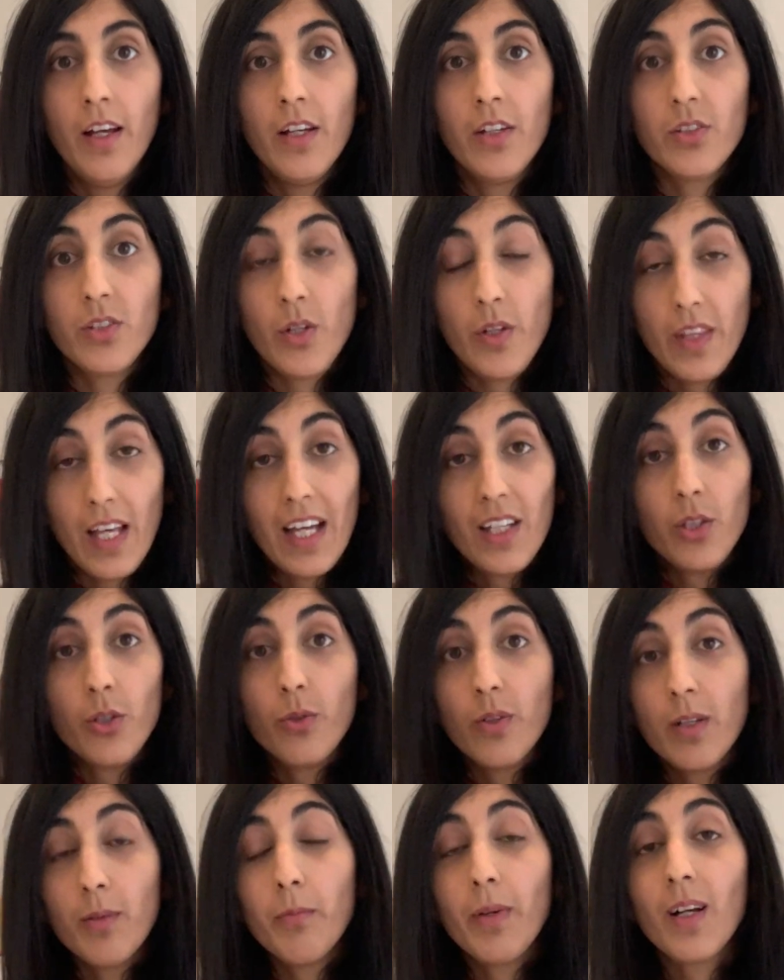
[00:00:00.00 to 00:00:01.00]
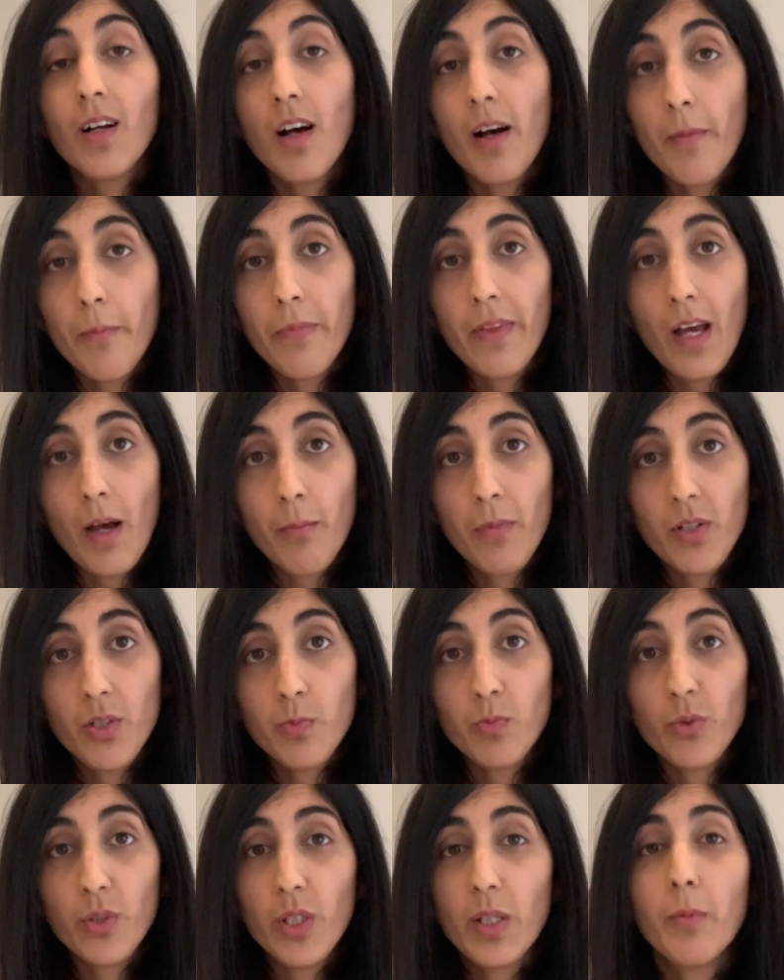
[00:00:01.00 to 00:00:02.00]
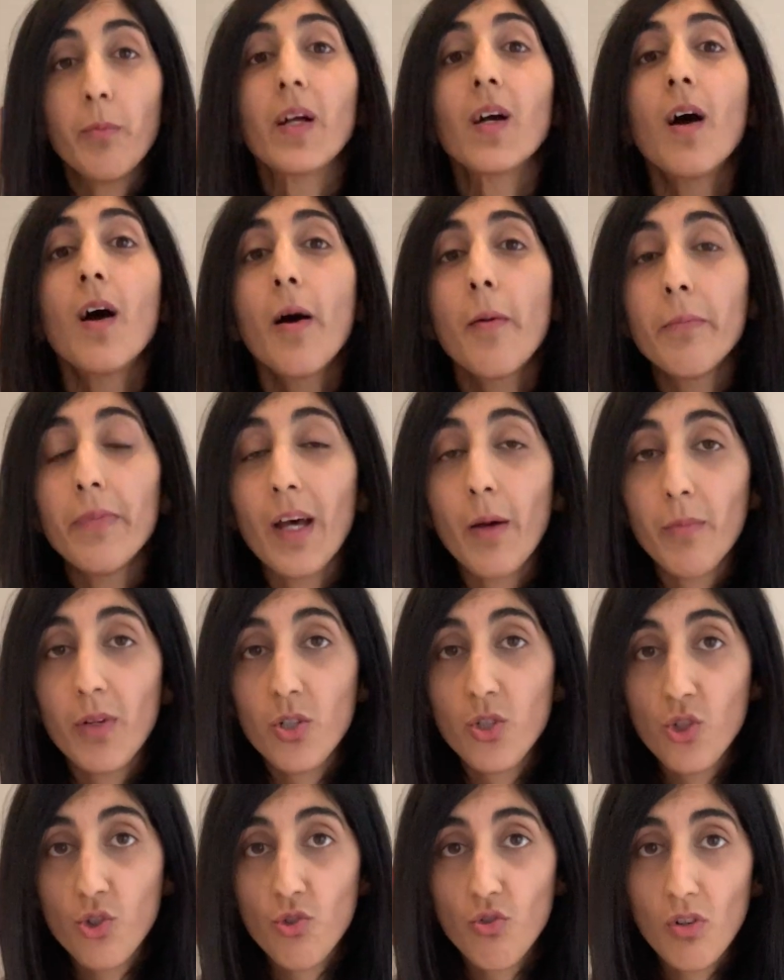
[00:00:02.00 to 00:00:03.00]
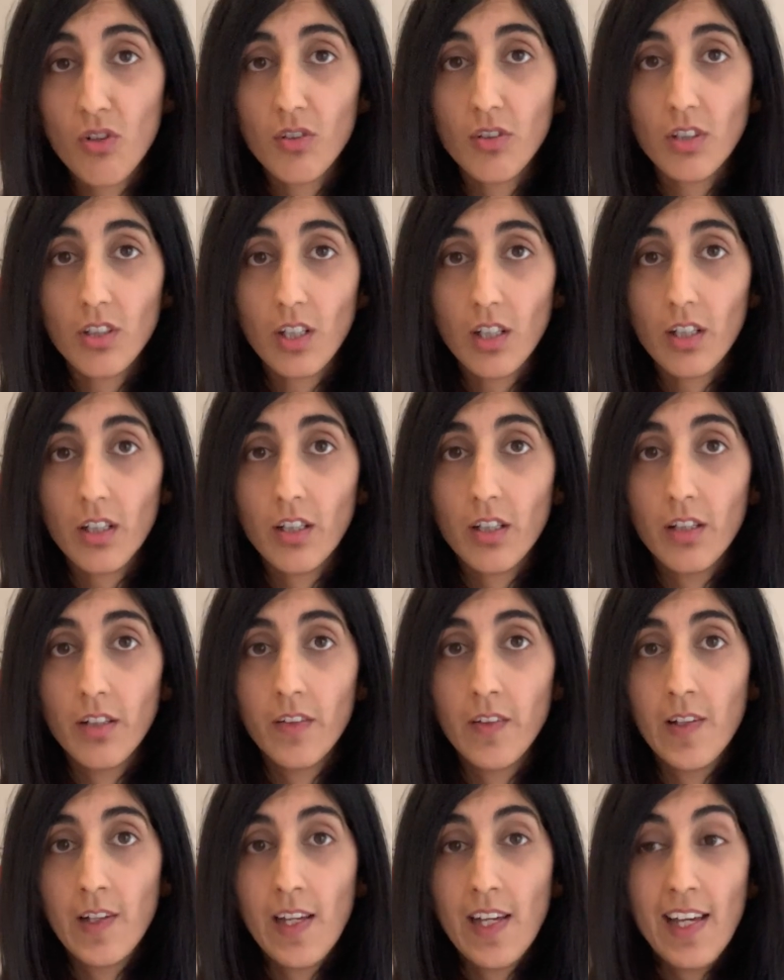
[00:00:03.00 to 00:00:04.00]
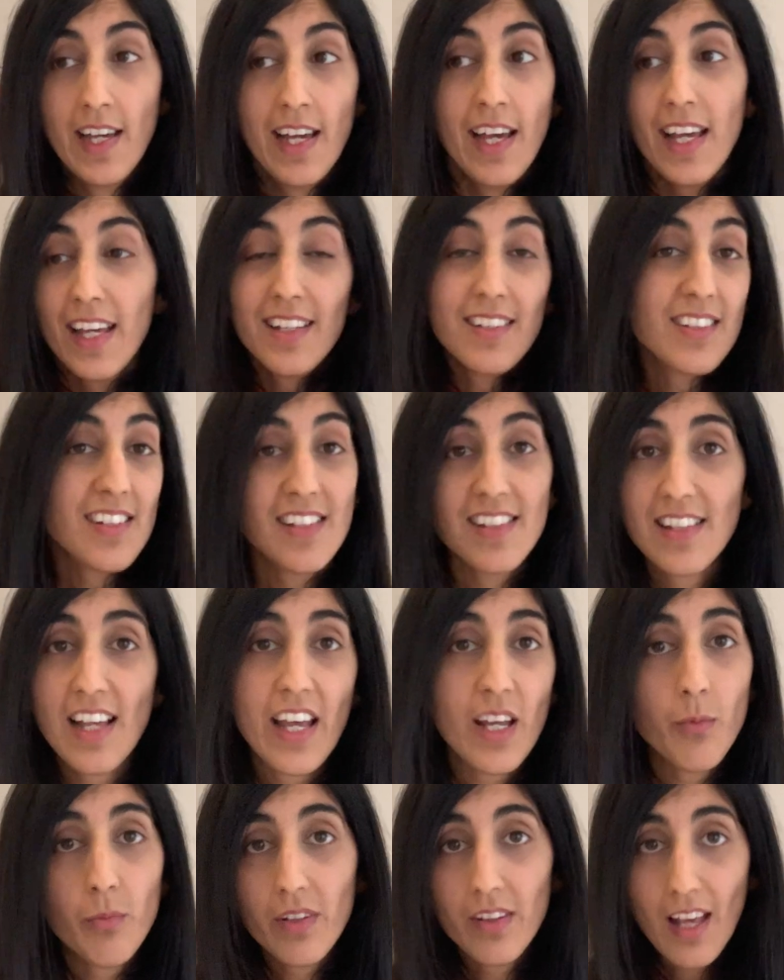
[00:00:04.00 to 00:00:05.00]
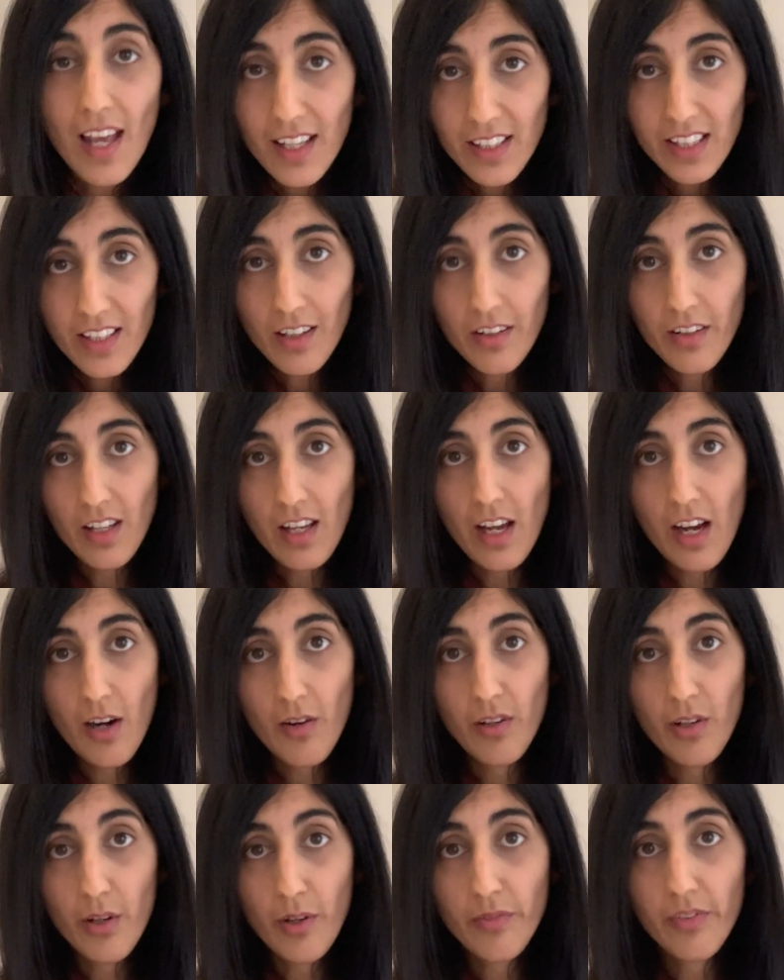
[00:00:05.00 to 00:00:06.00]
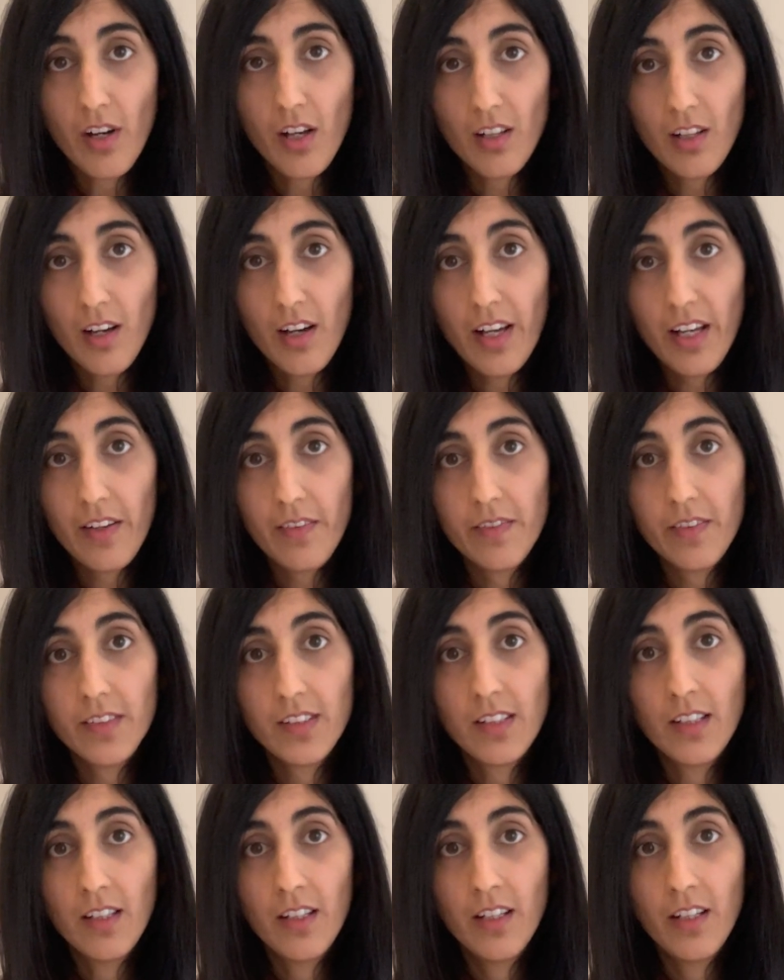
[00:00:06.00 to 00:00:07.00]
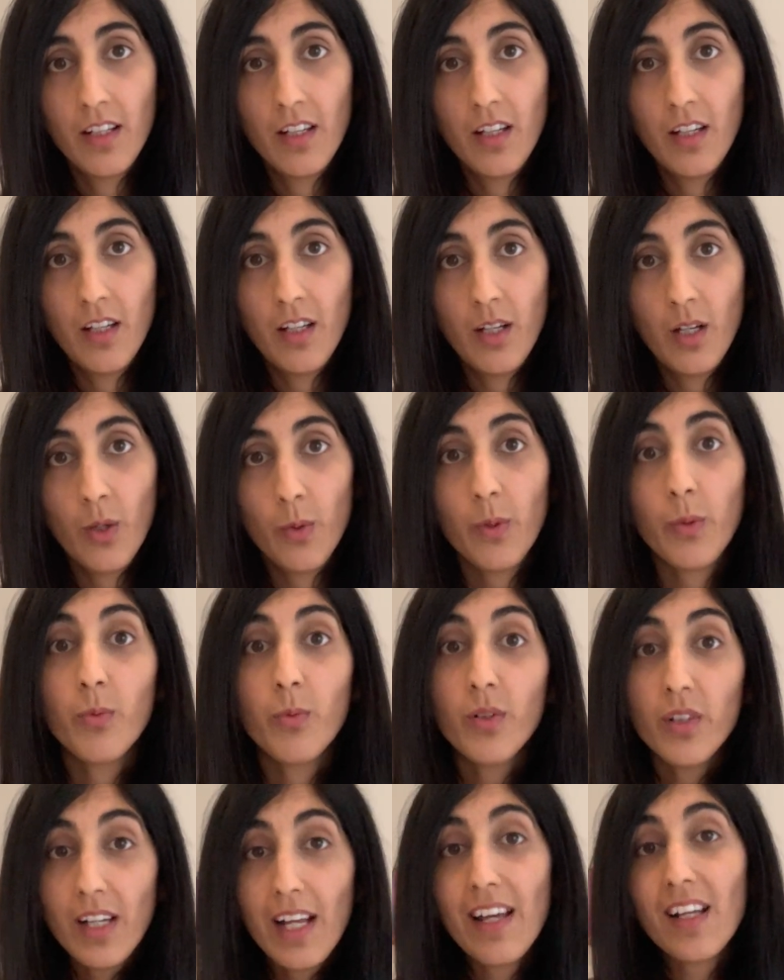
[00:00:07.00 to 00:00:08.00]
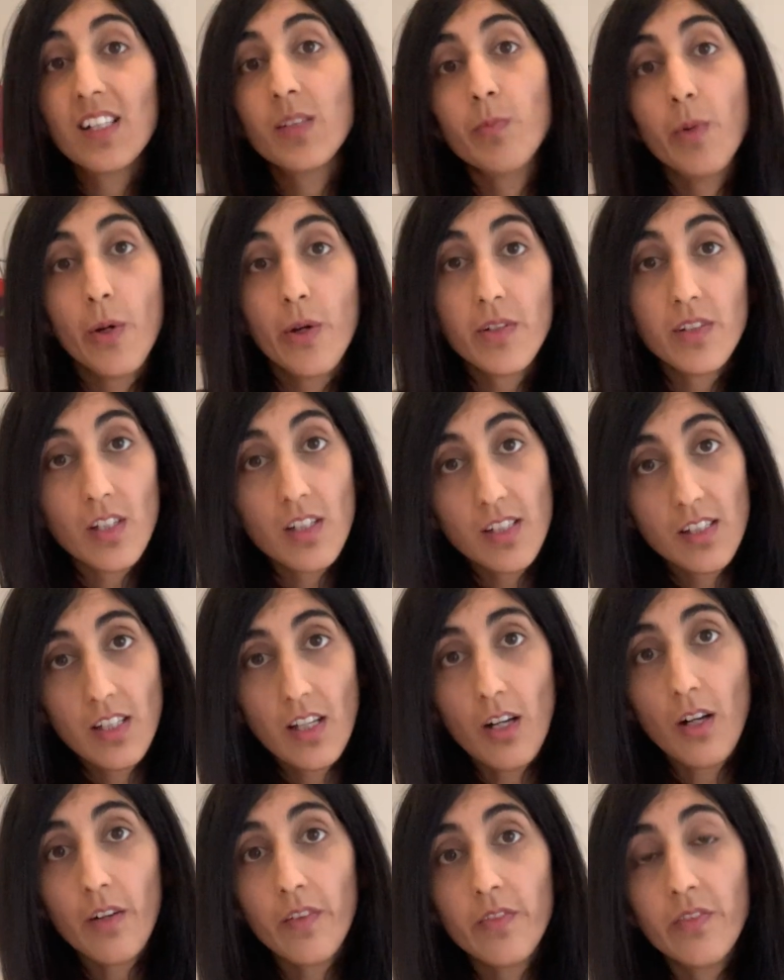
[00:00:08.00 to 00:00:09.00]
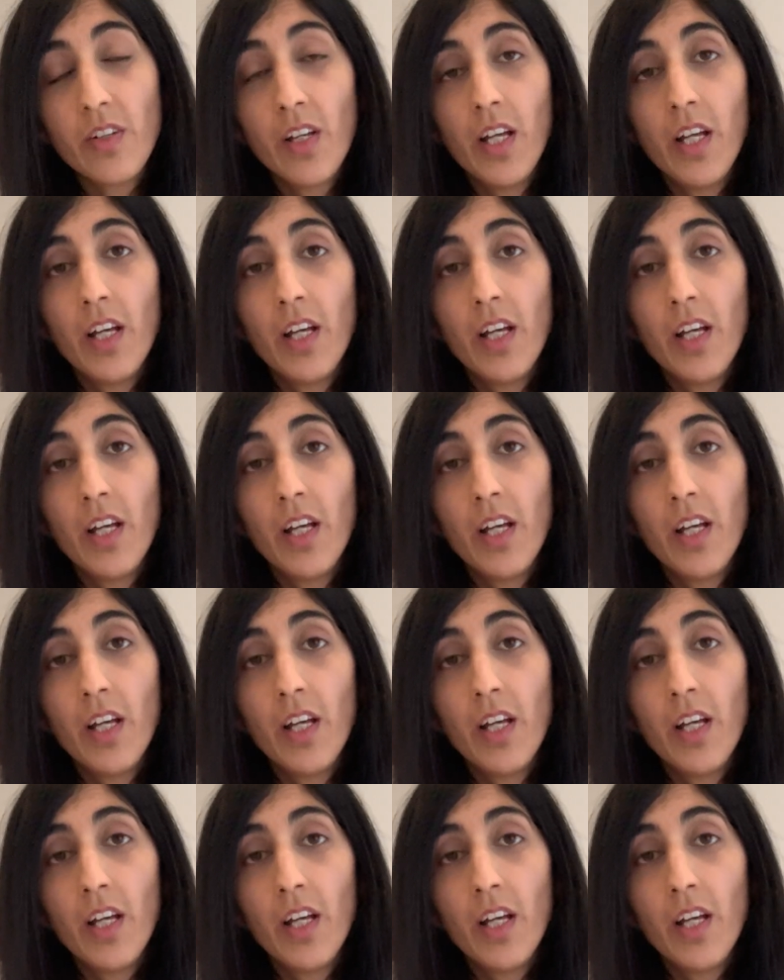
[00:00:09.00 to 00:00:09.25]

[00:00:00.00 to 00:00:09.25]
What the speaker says: so that you can become that much more, you can become that much stronger. It's the same with any other area of our lives. We want to expose ourselves